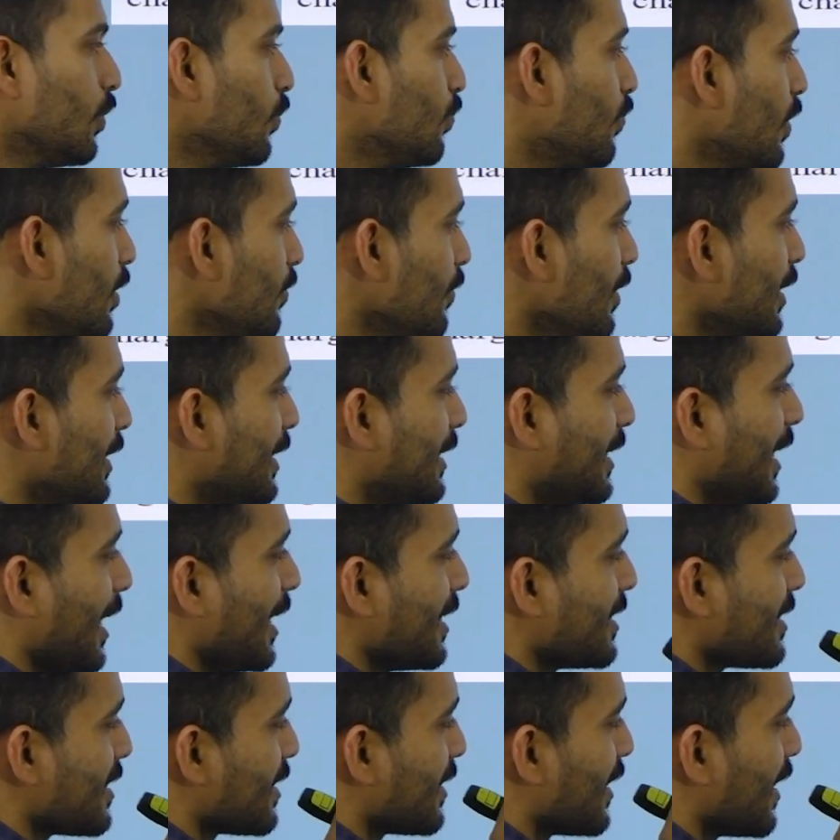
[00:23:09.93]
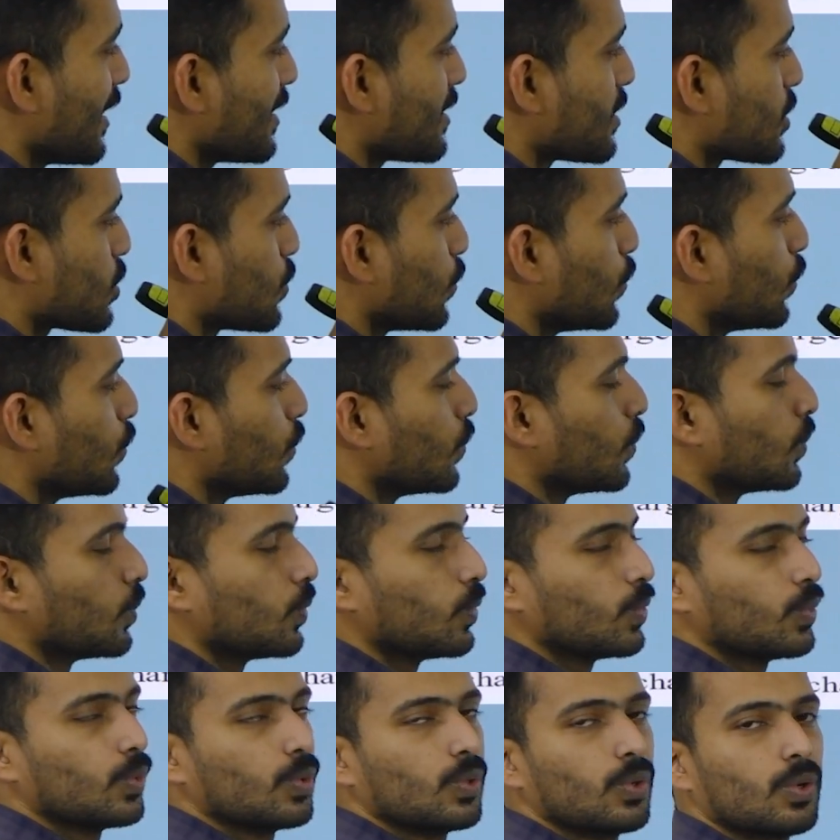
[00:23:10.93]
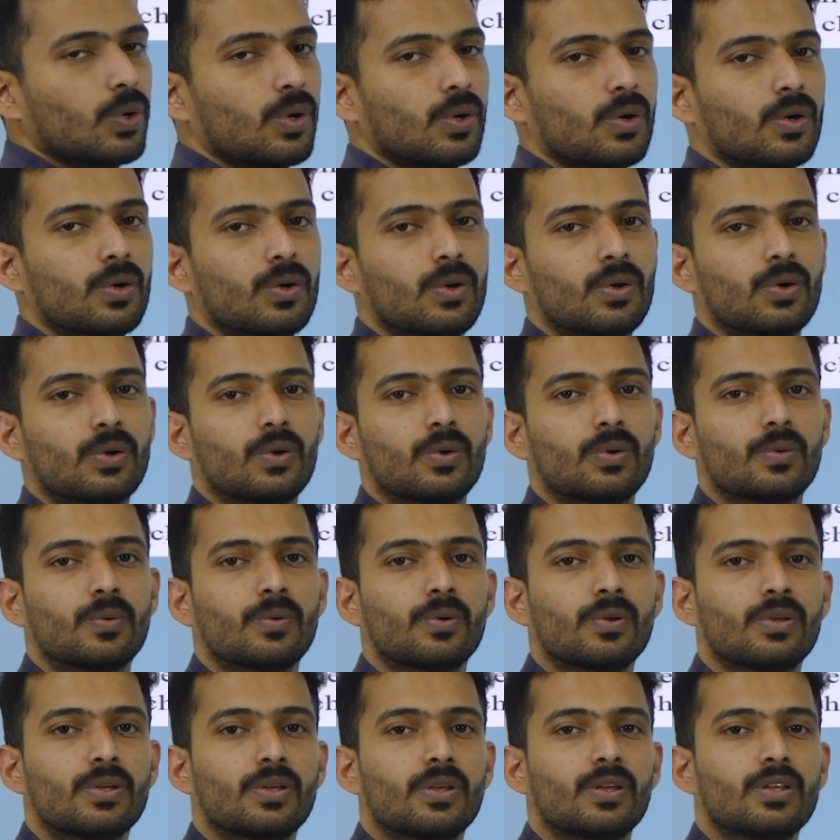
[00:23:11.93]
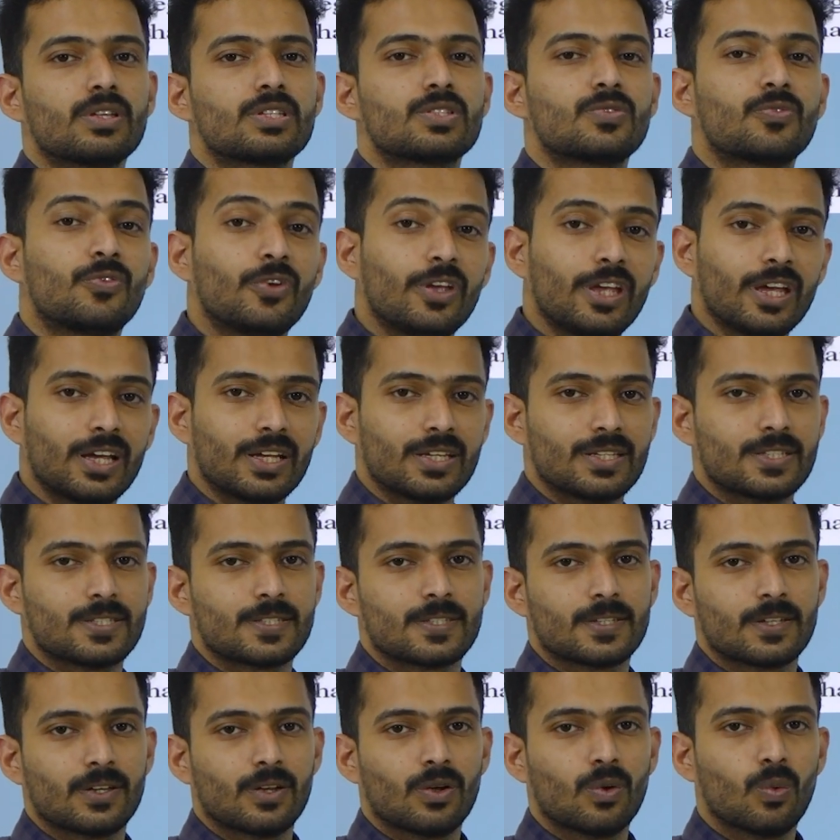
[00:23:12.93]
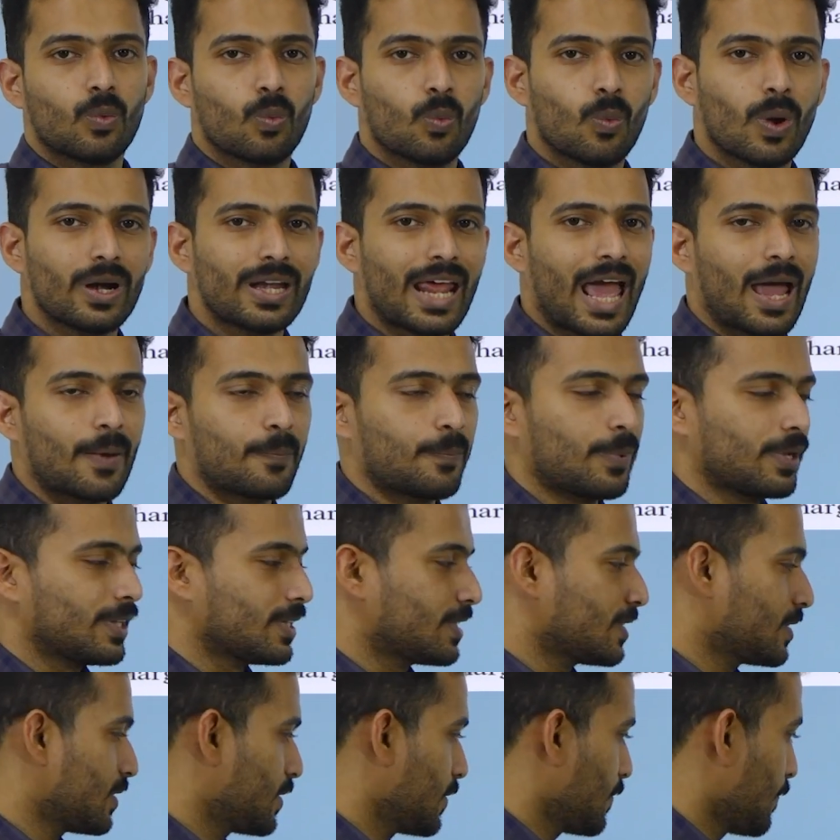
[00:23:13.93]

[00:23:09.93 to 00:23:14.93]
When we touch these two spheres, what happens?